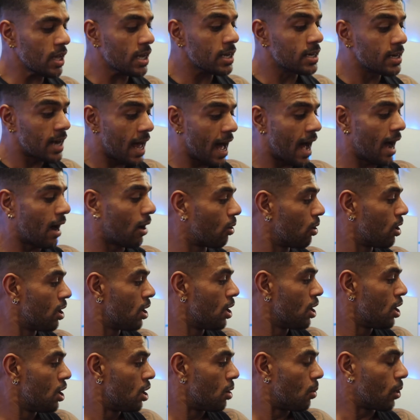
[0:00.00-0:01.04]
Now
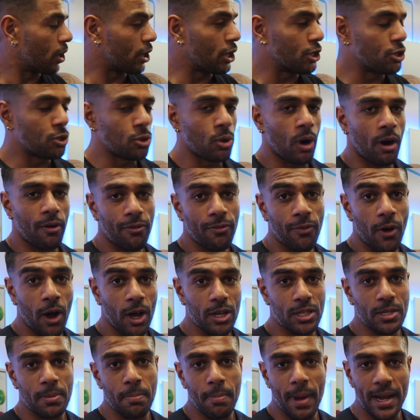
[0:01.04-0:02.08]
we're going to do our
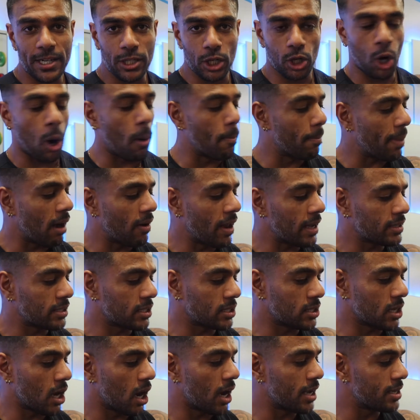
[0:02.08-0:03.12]
first major compound
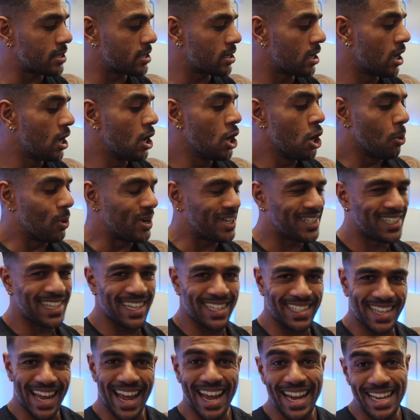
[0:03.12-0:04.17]
exercise, which
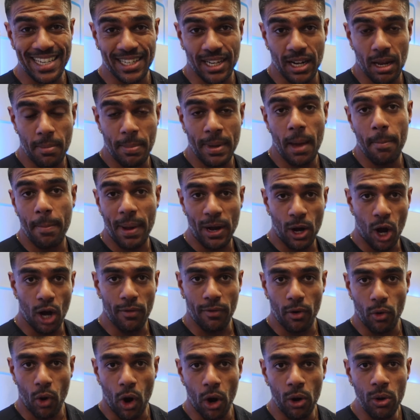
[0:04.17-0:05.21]
today is going to be a bent
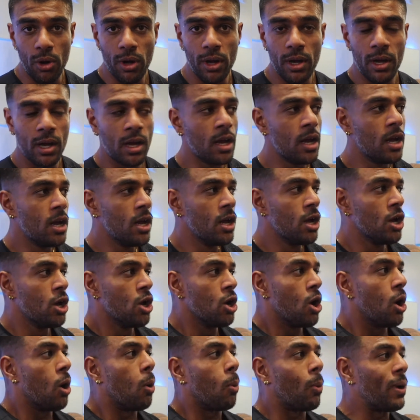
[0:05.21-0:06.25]
over row.
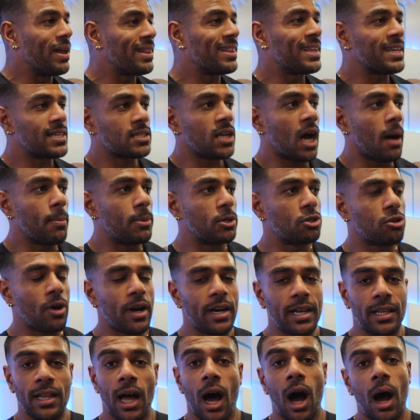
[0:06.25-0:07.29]
With this type of
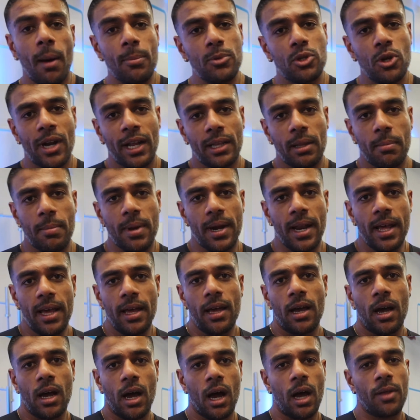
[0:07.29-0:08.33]
training that I'm doing at the minute,
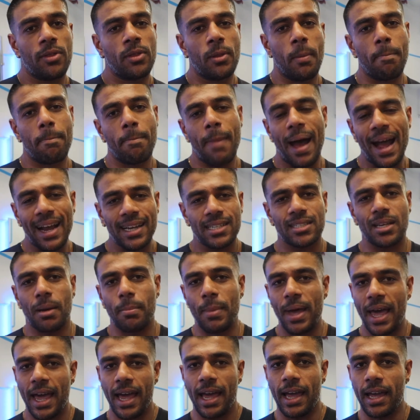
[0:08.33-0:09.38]
the max I'm
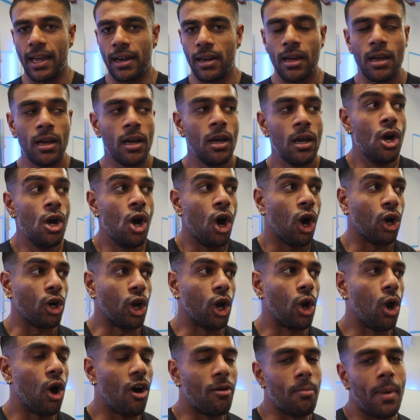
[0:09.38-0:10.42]
hitting on a
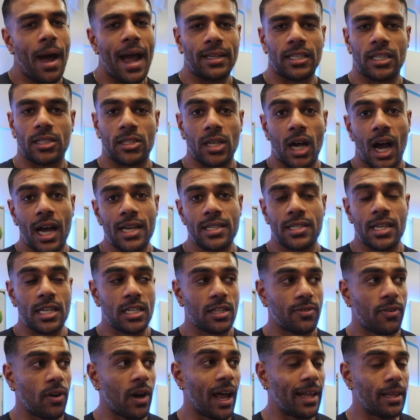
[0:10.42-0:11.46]
lot of my exercises
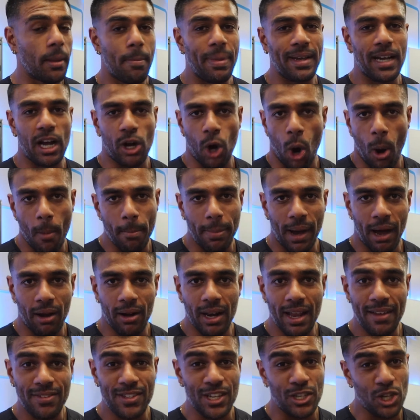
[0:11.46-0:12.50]
for like the bigger compound
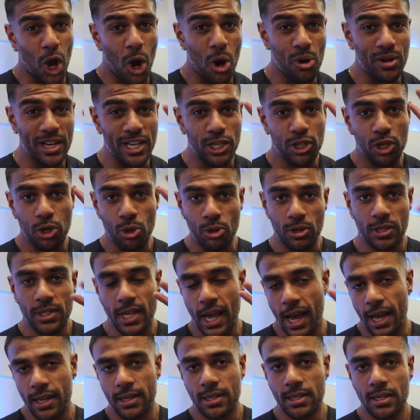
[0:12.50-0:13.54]
lifts is only 2
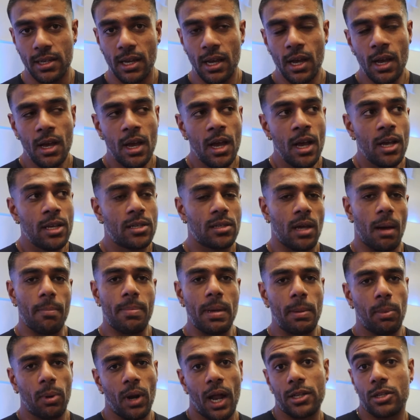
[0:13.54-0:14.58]
sets. Some
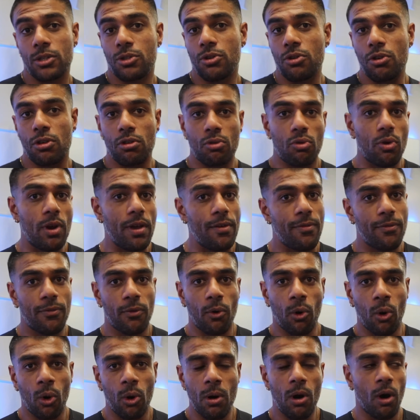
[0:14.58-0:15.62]
people like to do 3,
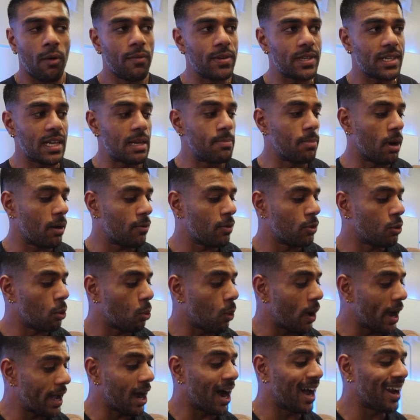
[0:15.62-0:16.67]
4, obviously, but the
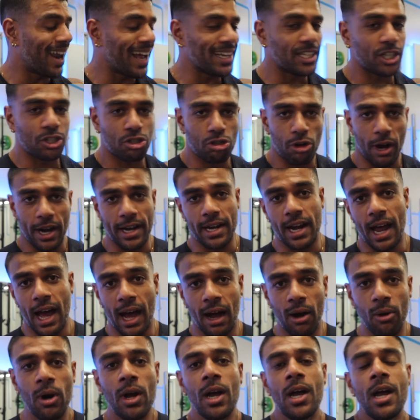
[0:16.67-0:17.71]
way I like to train
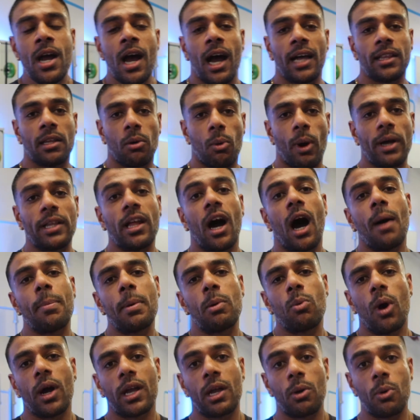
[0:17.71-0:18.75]
now and the way that I've been
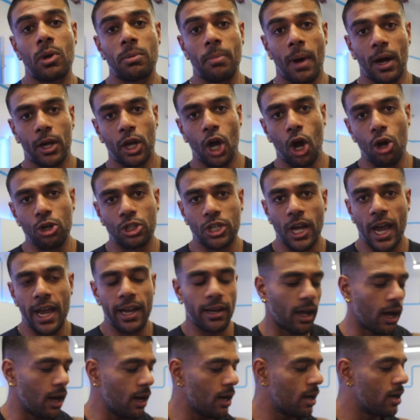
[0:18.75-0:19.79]
working with my coach
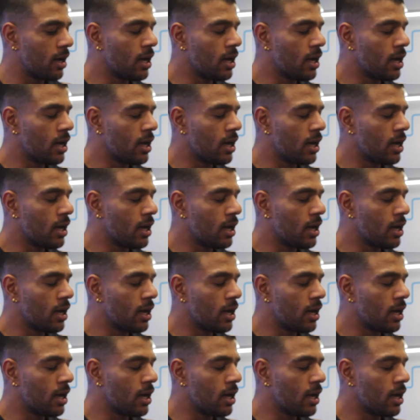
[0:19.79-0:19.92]
Hader,